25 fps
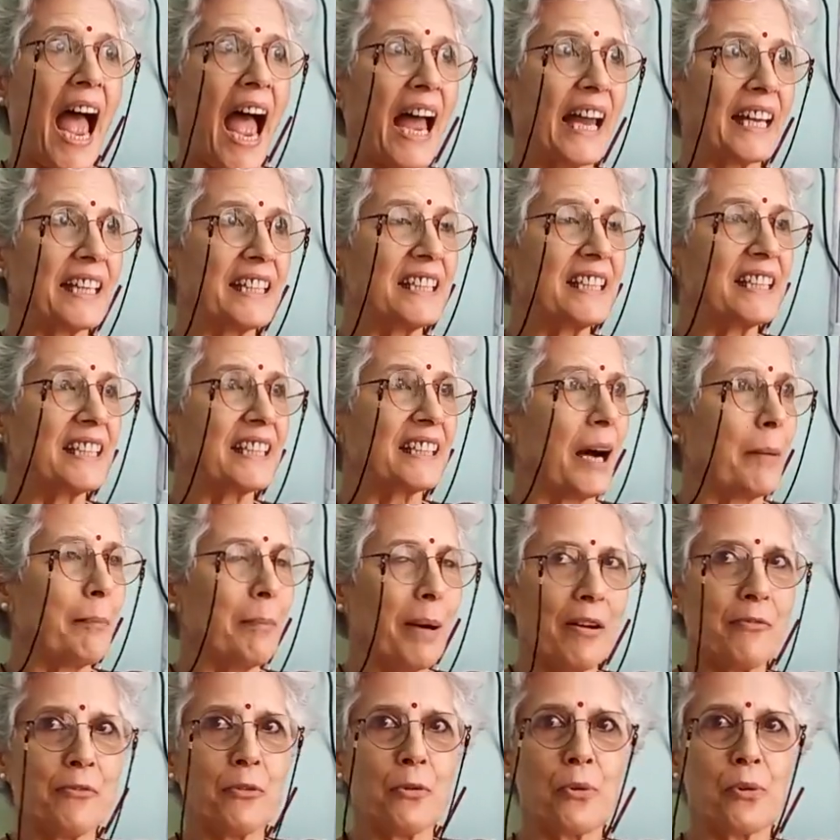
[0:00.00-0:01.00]
And
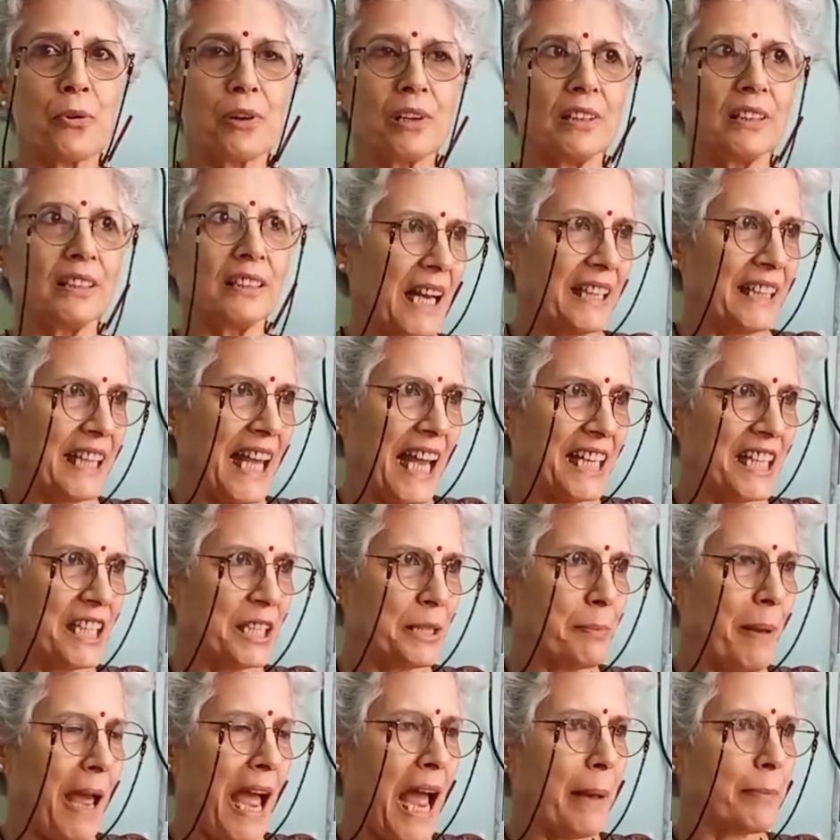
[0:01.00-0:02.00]
above all, and that
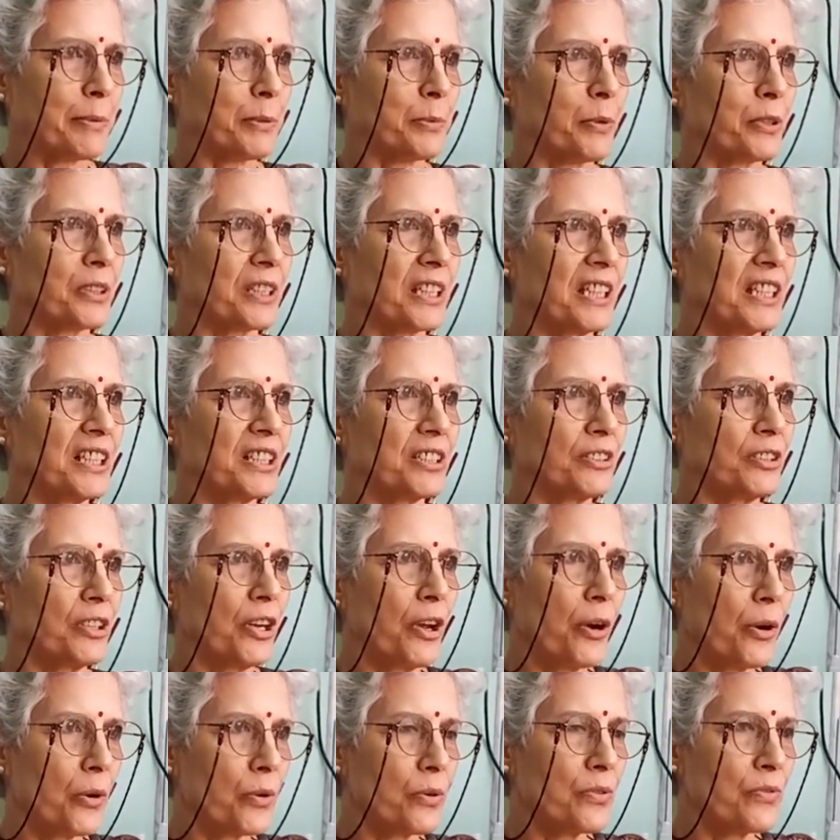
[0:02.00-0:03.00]
is perhaps what he is
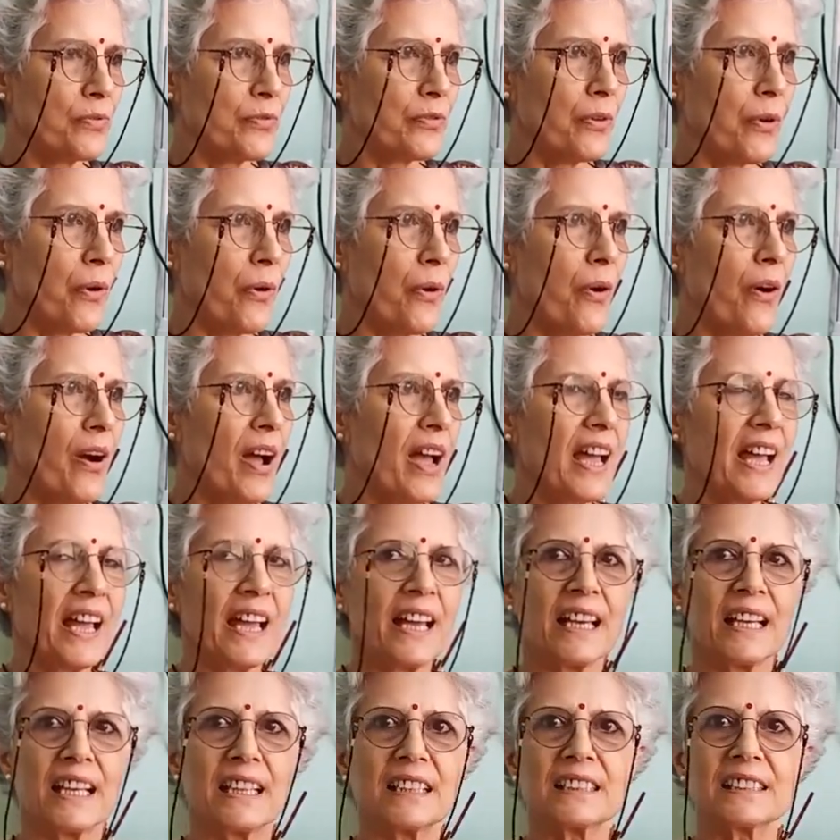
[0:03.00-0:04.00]
known for,
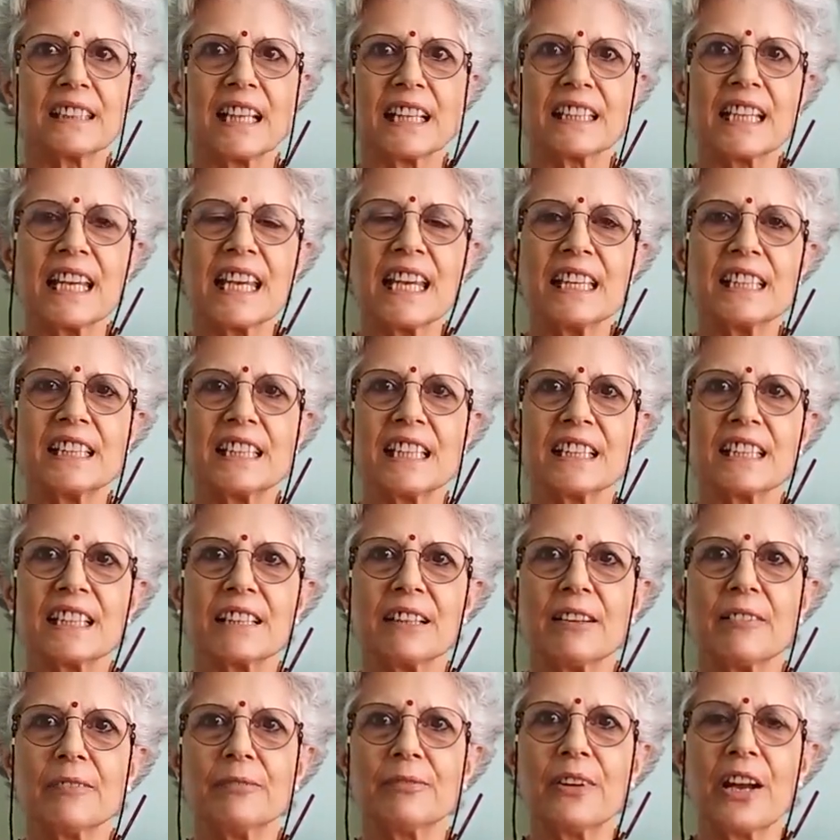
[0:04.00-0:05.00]
is that he did
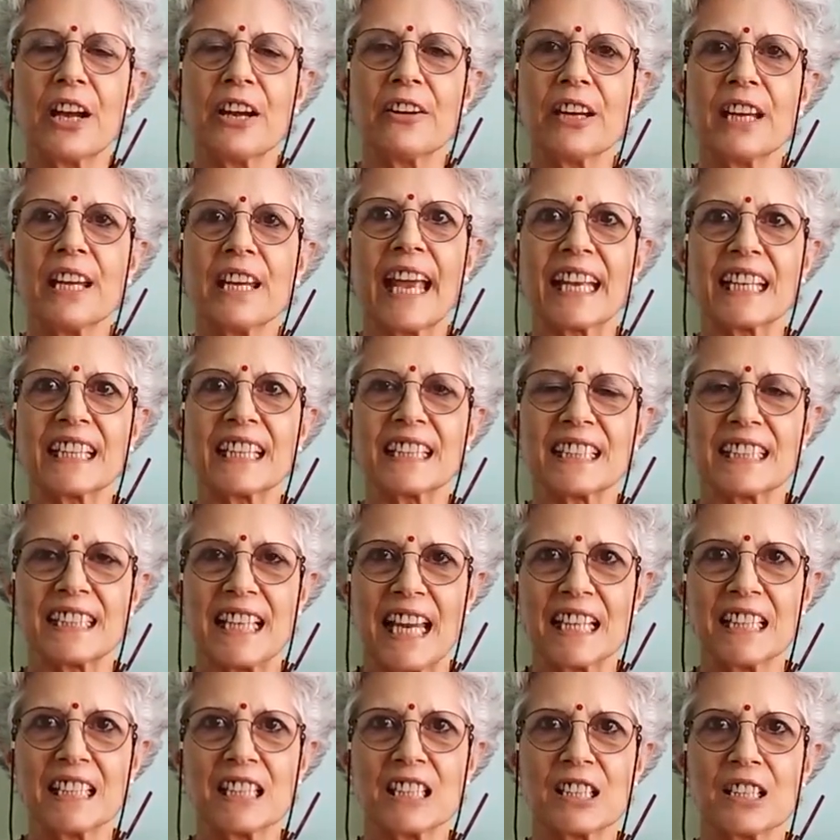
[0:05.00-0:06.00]
very
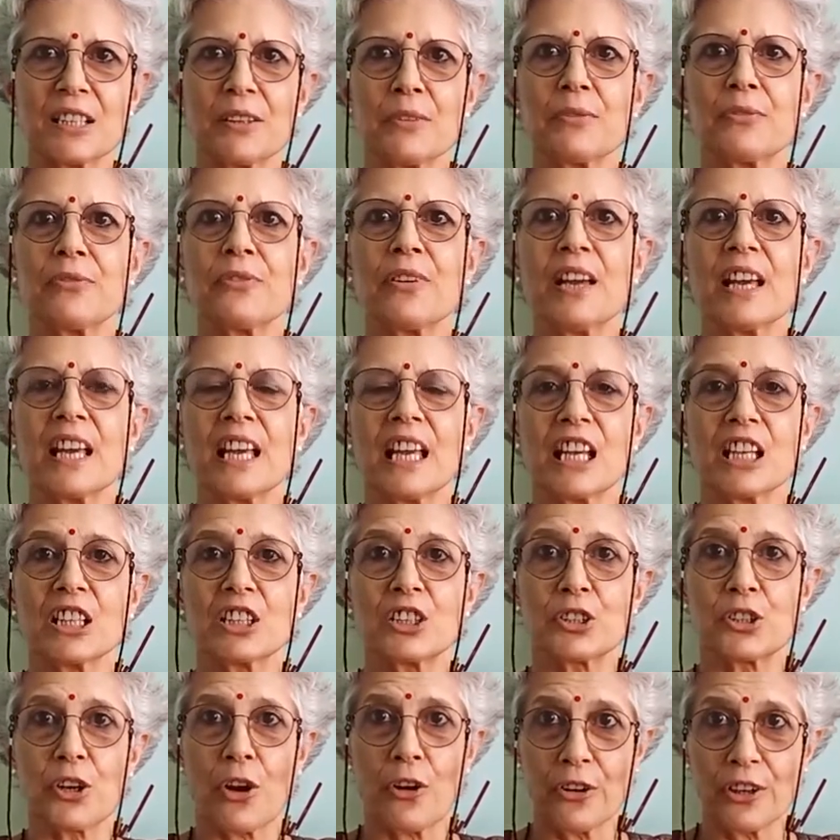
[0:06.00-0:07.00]
extensive
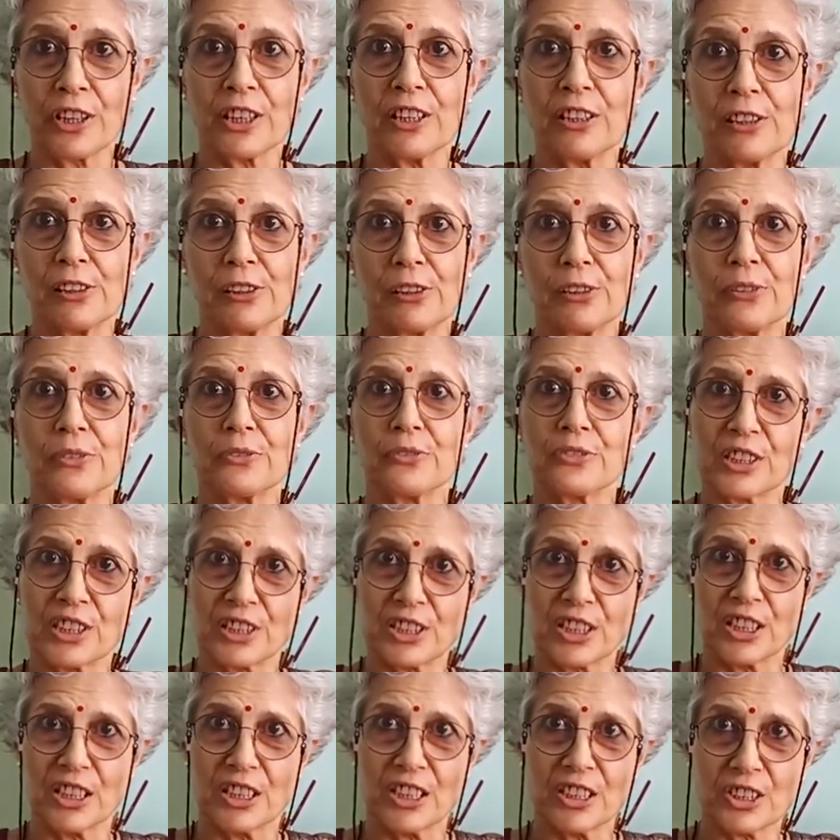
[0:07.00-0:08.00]
historical
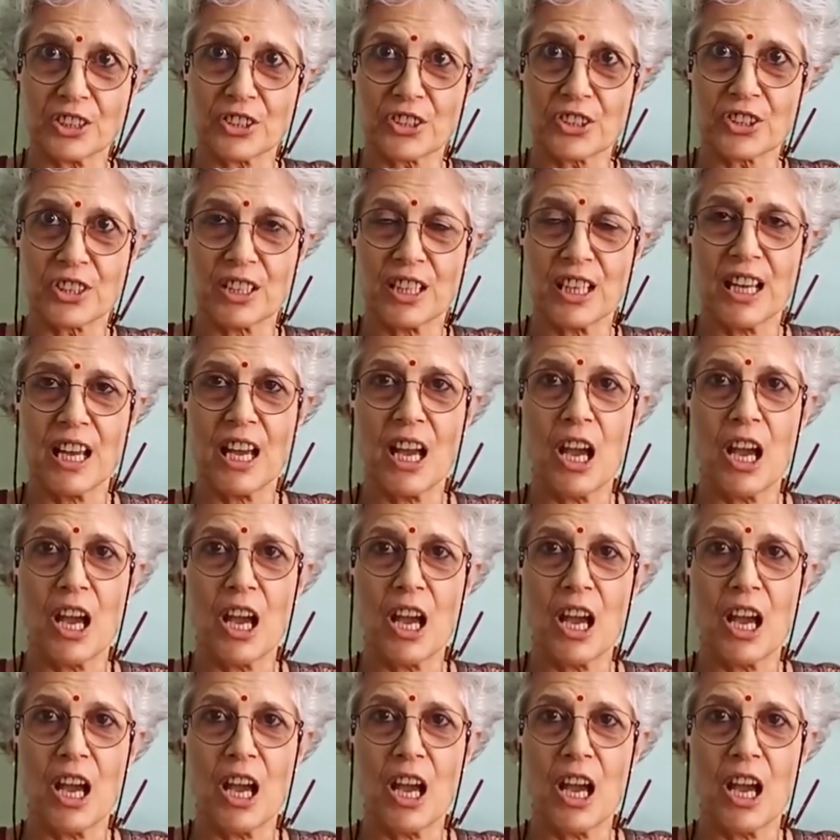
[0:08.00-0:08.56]
research,